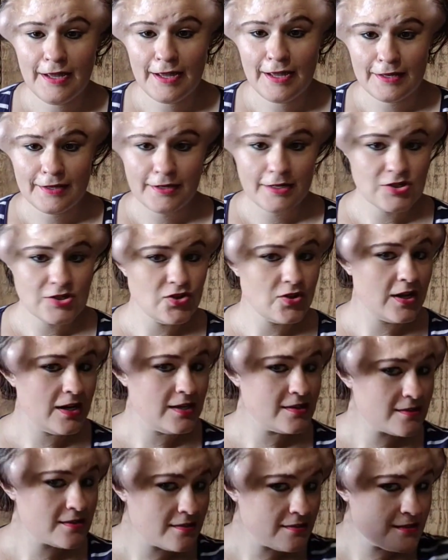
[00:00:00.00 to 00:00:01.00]
And as you
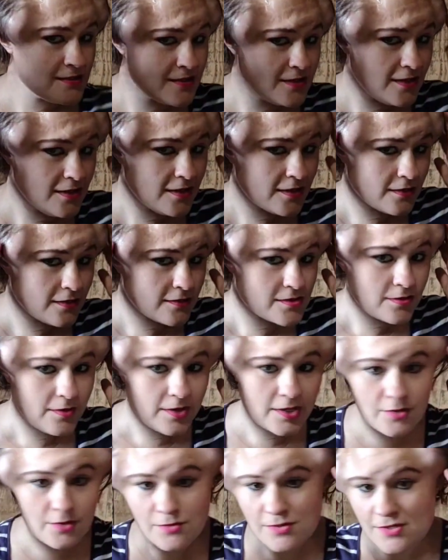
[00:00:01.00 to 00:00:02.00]
guys can see, it looks
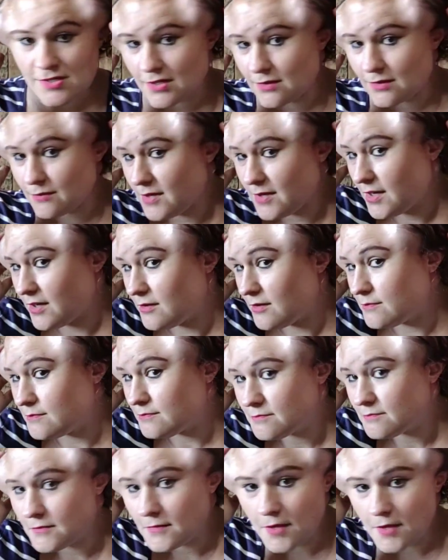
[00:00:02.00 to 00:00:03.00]
quite awesome.
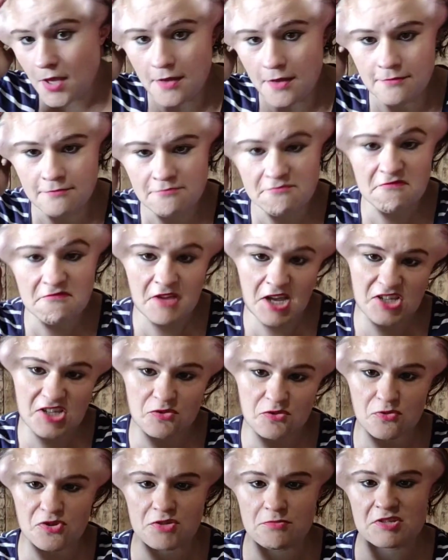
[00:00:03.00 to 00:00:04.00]
As
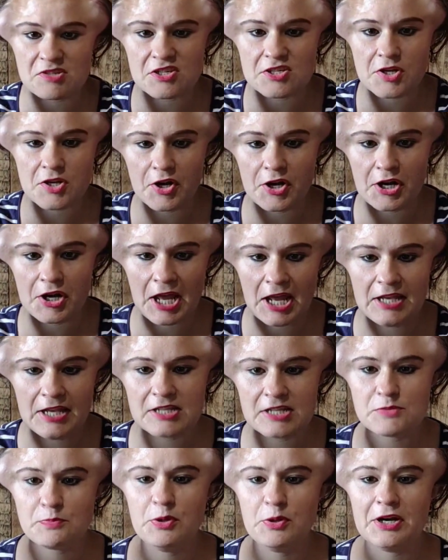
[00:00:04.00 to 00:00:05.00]
awesome as it's going to get,
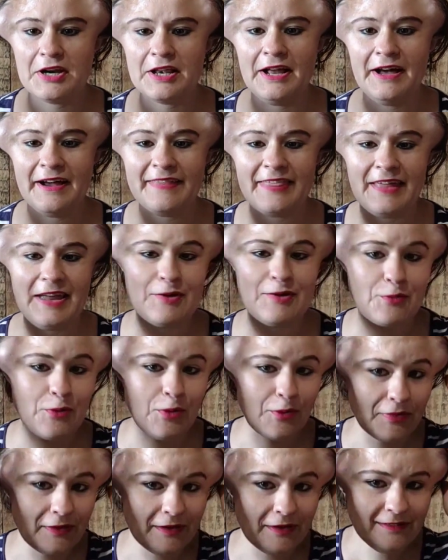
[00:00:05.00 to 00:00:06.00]
let's put it like that
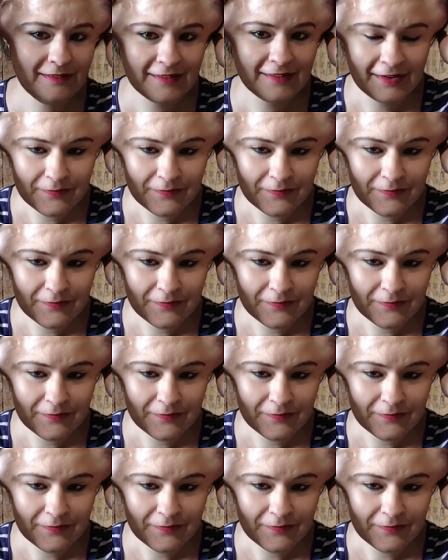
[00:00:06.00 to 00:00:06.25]
rather.